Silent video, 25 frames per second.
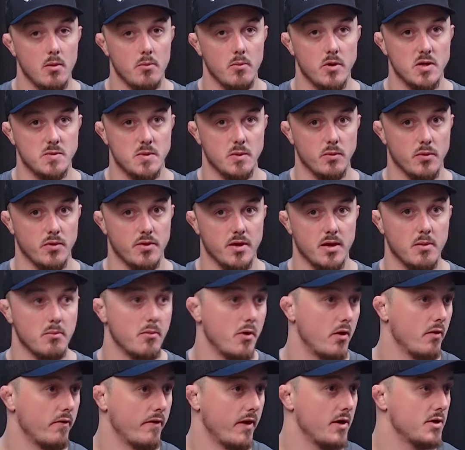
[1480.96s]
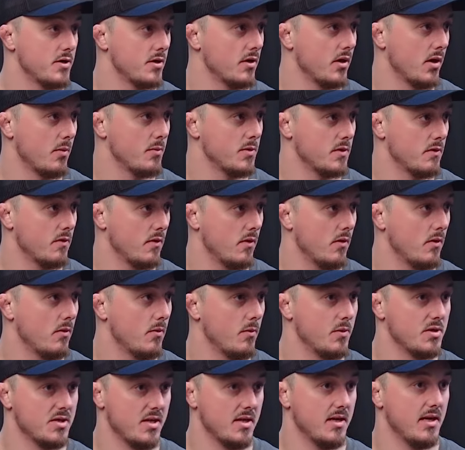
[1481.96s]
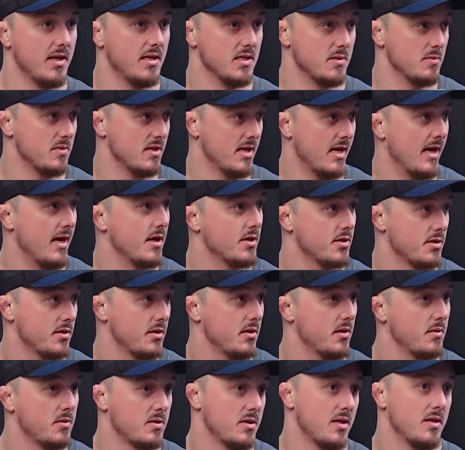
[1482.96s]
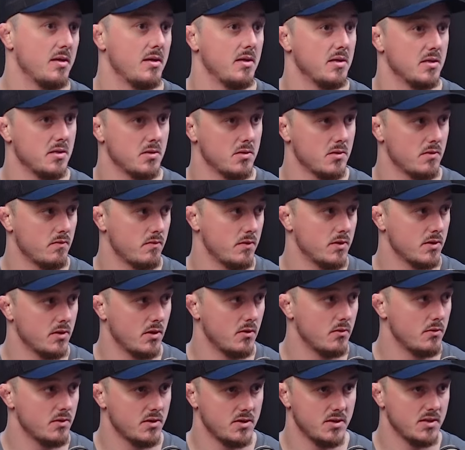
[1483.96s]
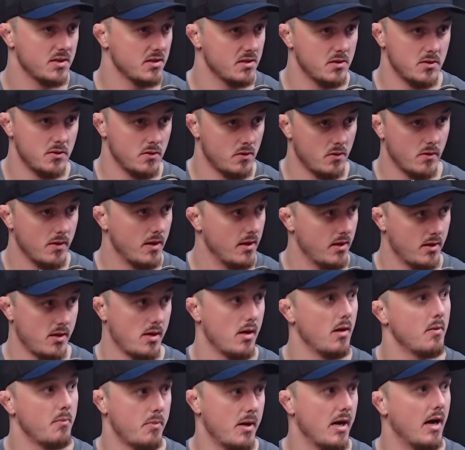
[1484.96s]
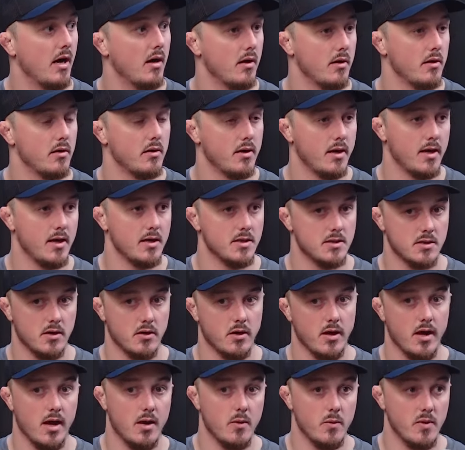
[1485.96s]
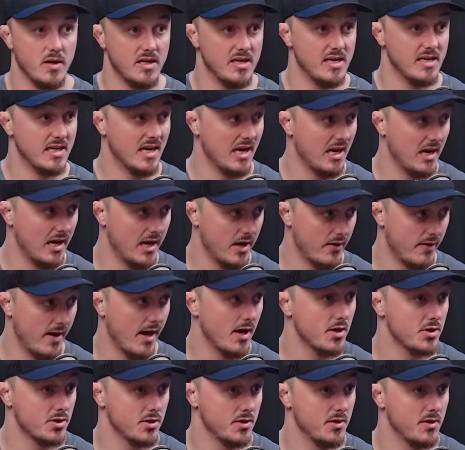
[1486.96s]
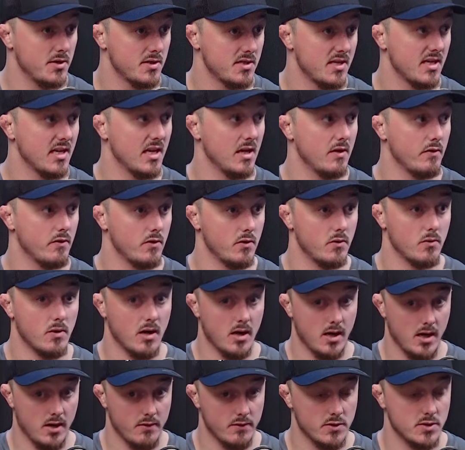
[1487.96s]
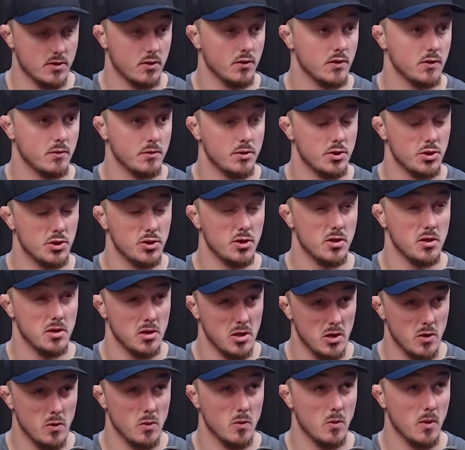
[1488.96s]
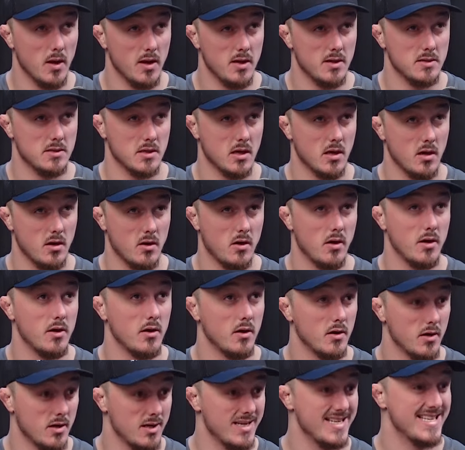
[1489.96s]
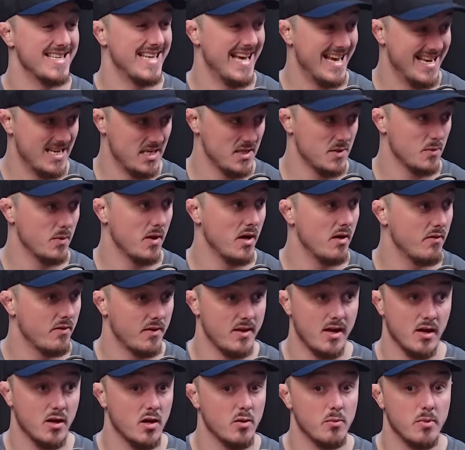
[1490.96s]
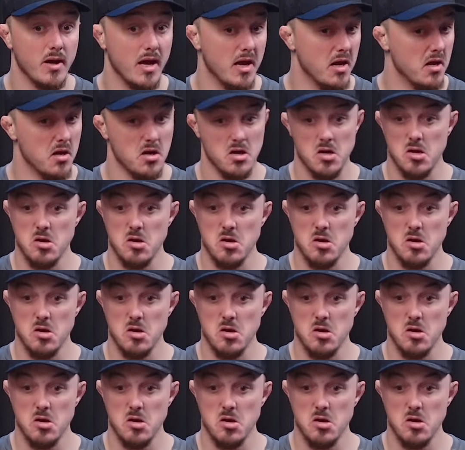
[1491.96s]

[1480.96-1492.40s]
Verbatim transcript: most people think motivation comes wrong, which then leads into action, which then leads into results. And it's not in that pattern. It's, okay, we need clear actions that give you clear results, which you as a client are content with. And that could be